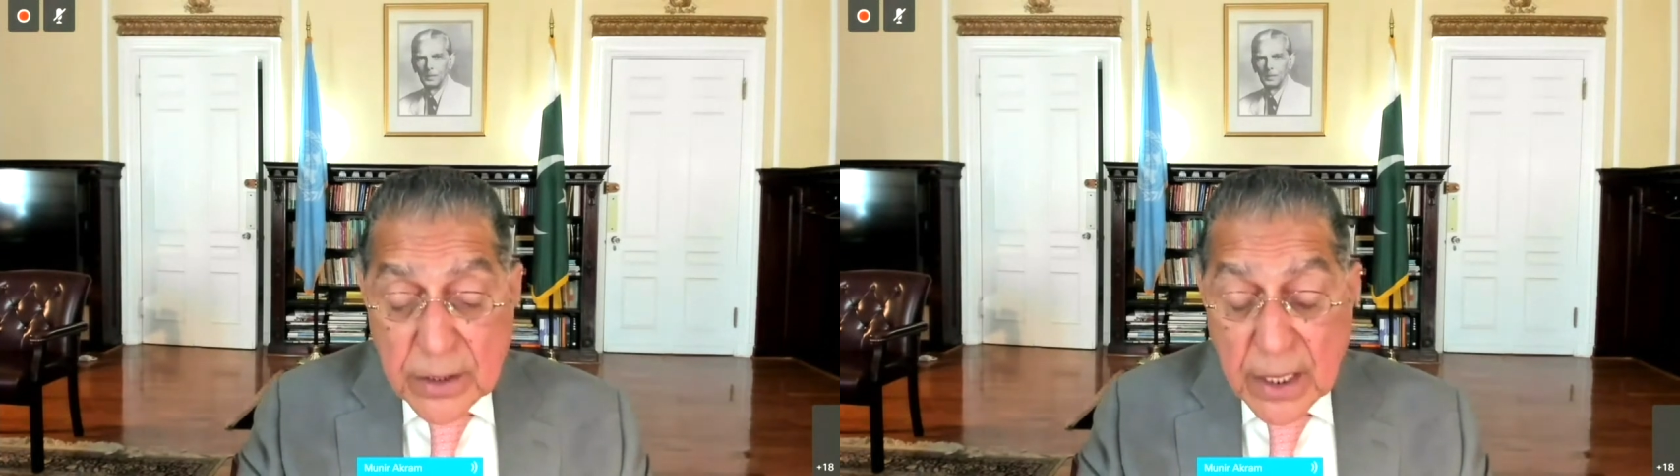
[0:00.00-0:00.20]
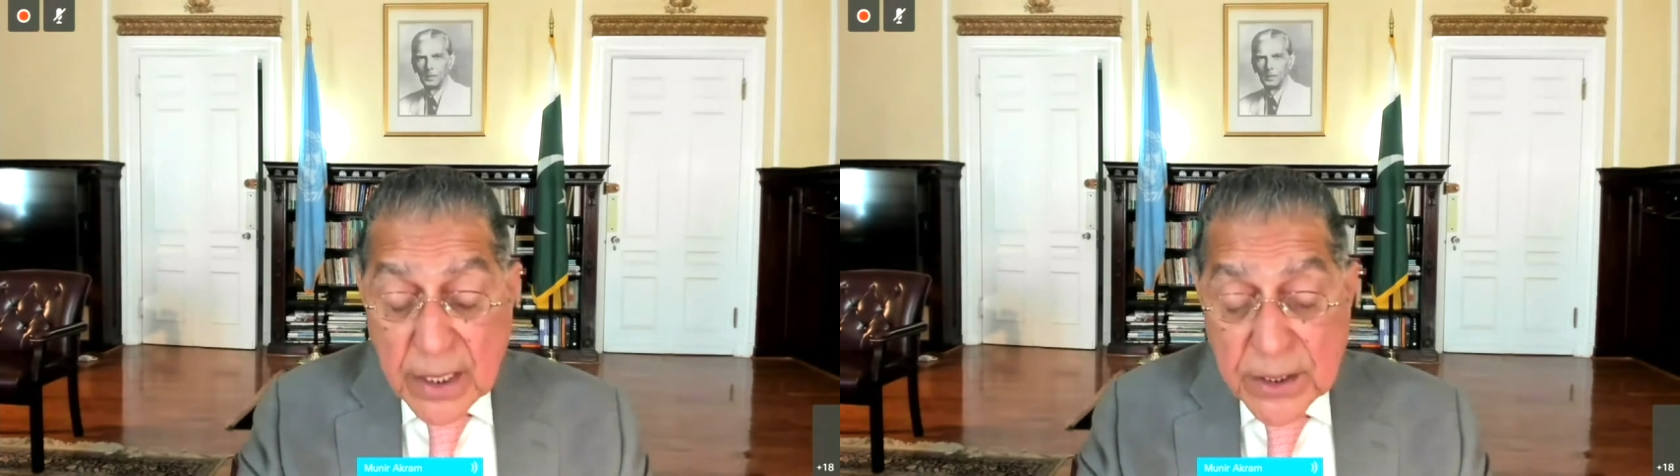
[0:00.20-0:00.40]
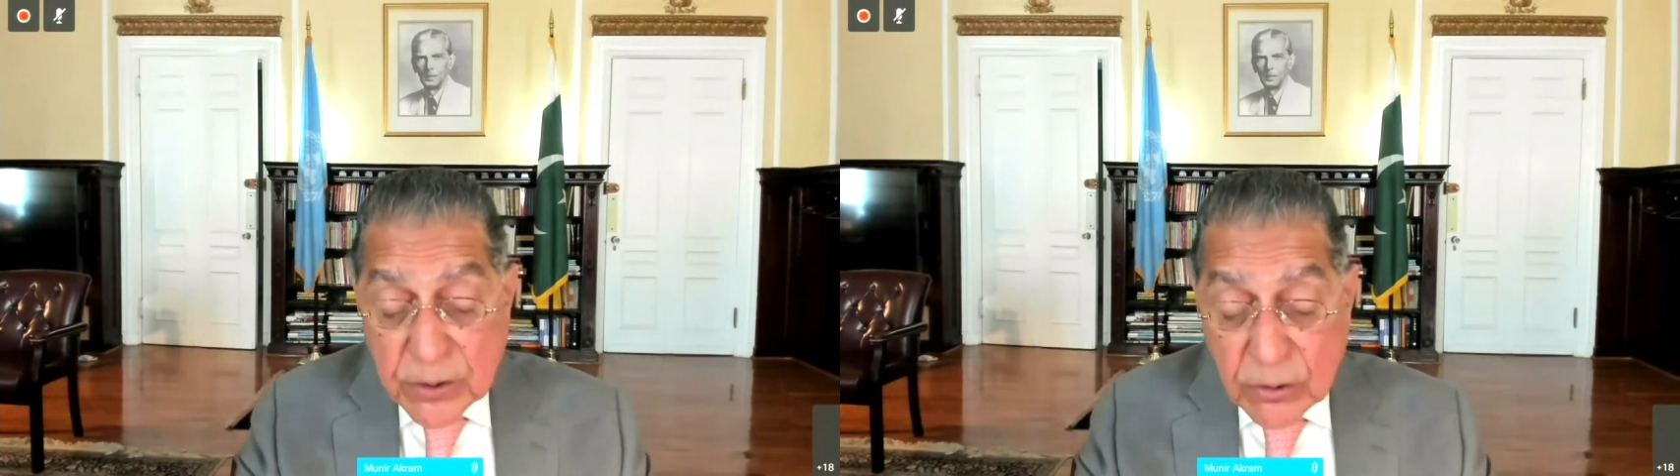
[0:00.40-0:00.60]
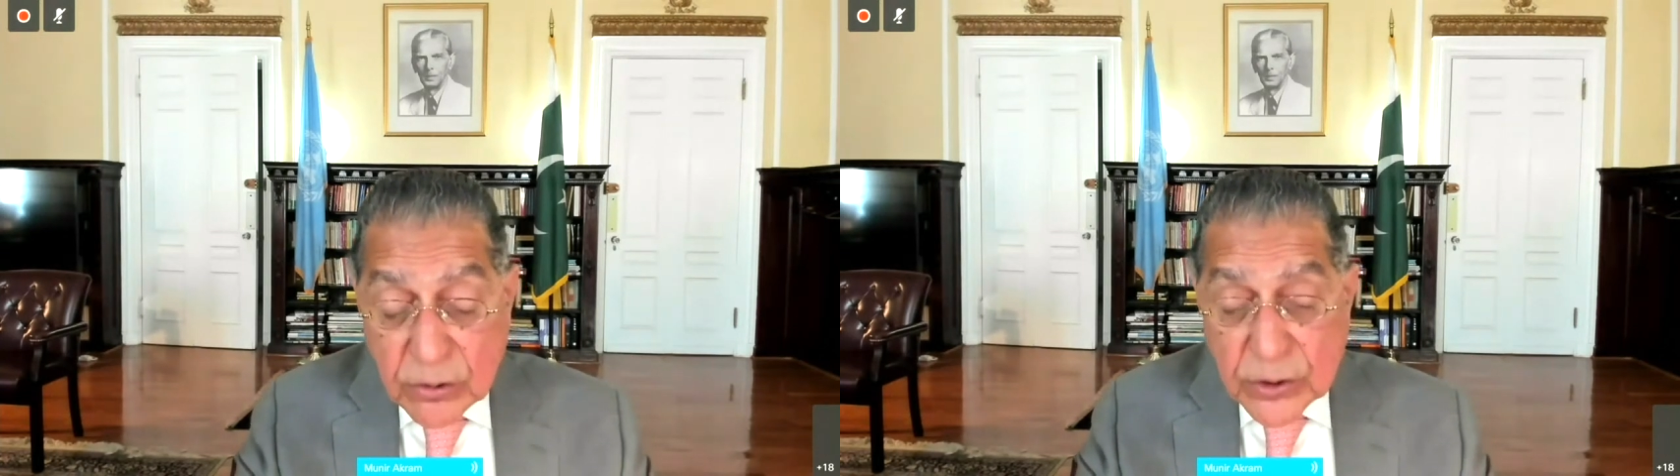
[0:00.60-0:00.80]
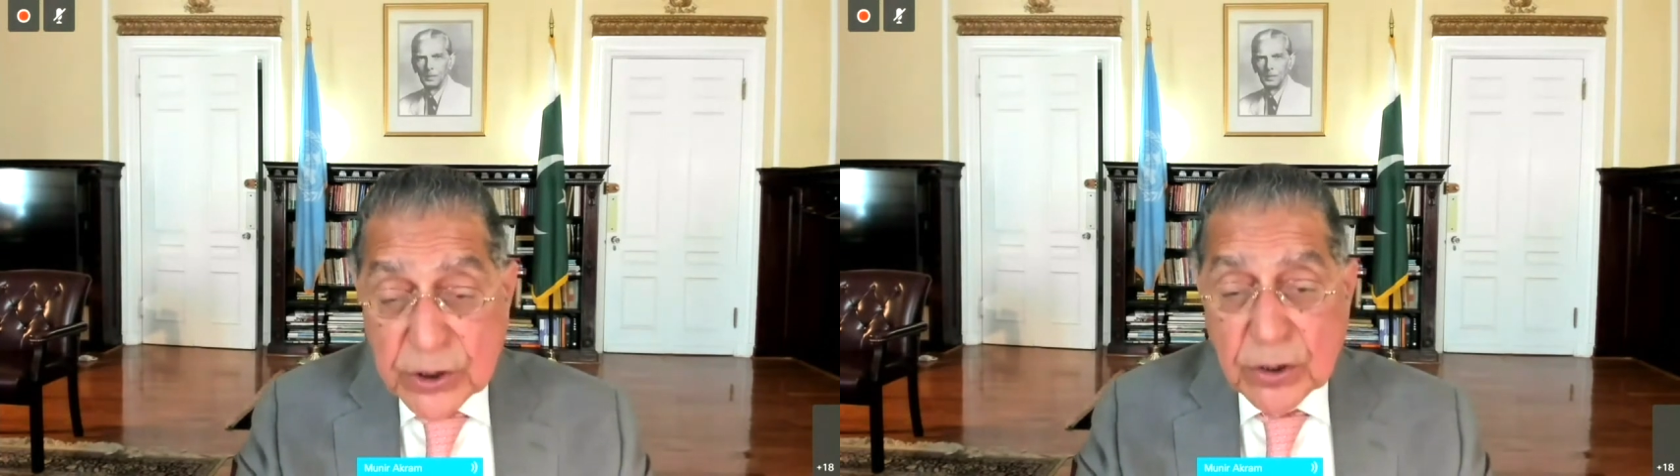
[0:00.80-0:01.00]
There is
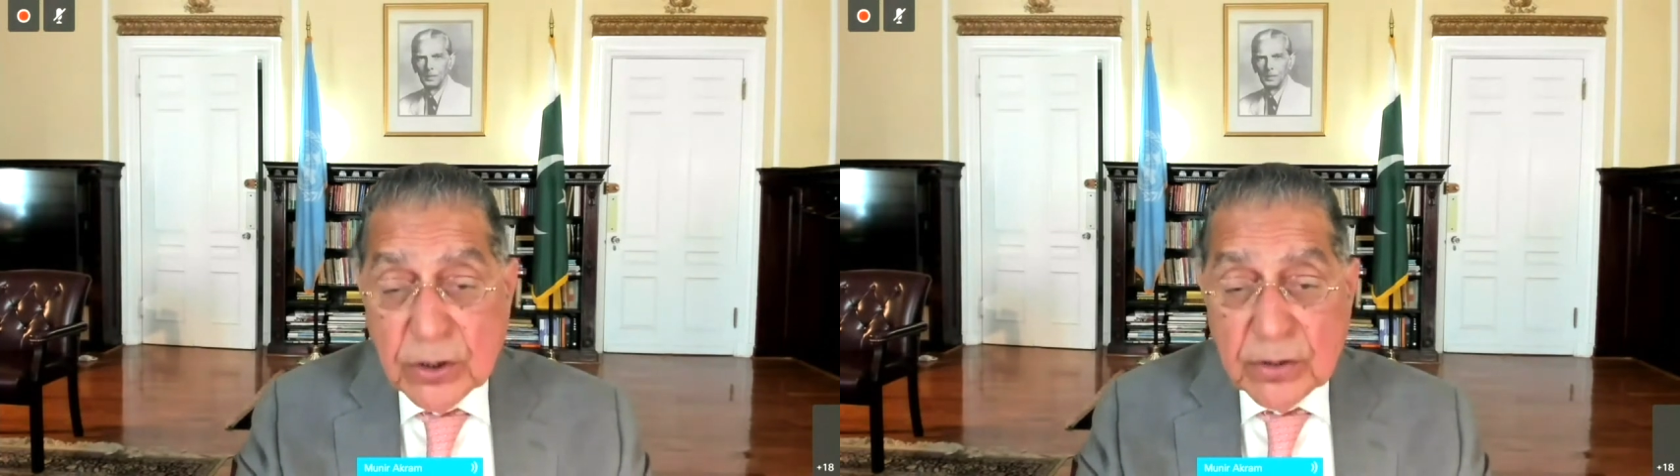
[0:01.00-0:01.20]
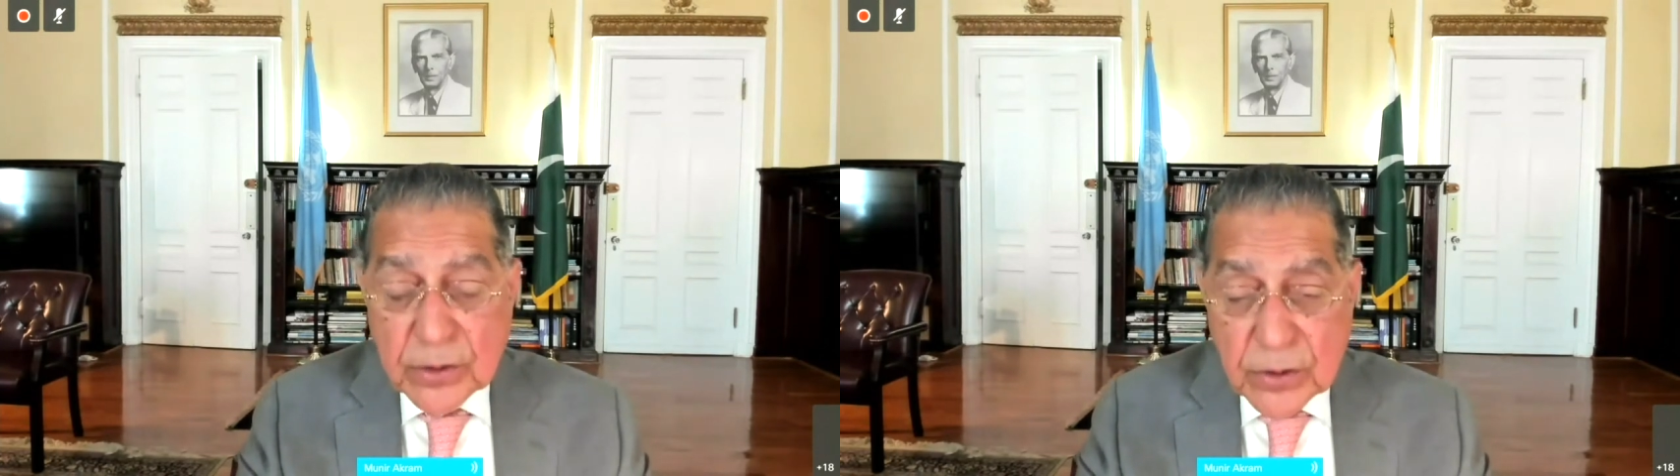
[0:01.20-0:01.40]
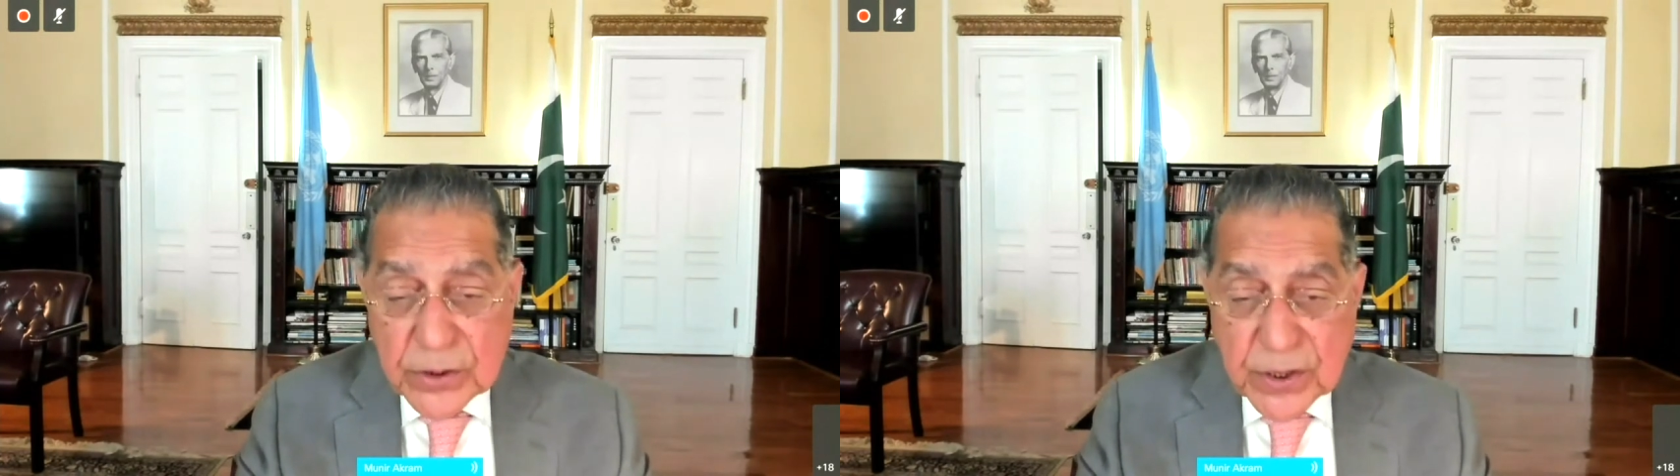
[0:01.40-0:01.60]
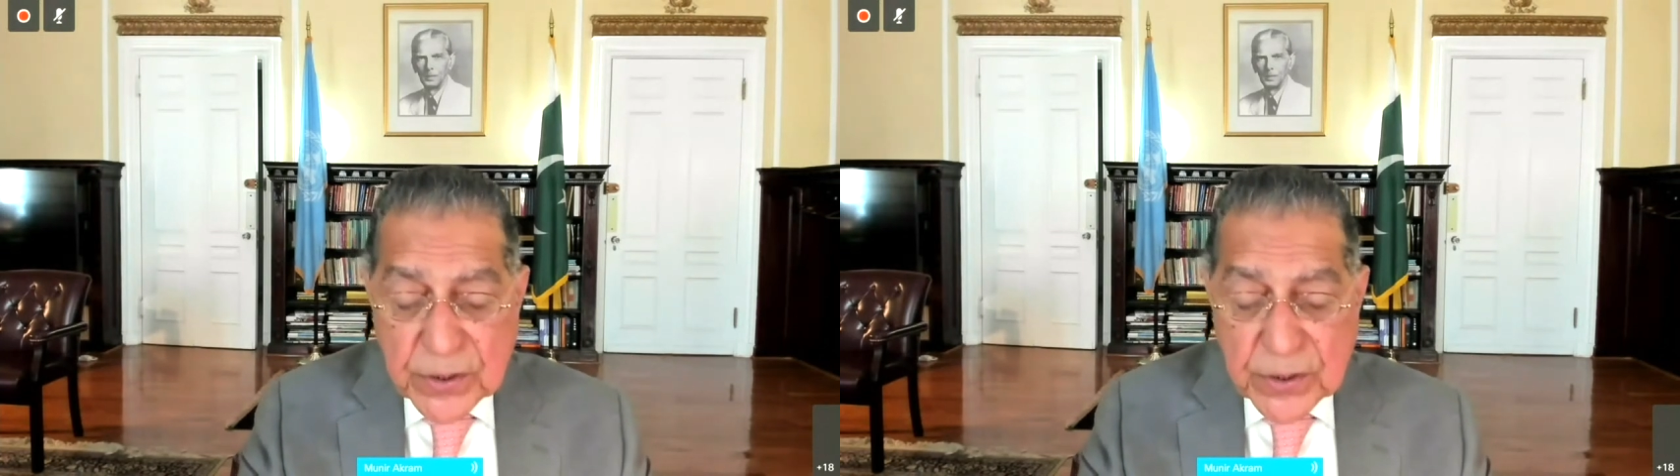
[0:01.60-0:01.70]
also, of course,